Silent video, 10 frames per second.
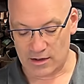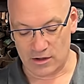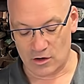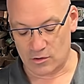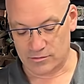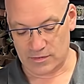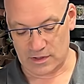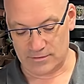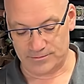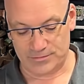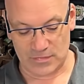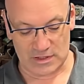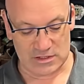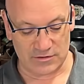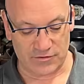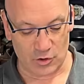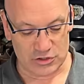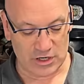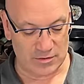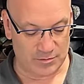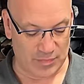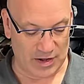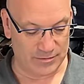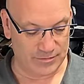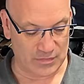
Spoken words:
You know, it's unfortunate, but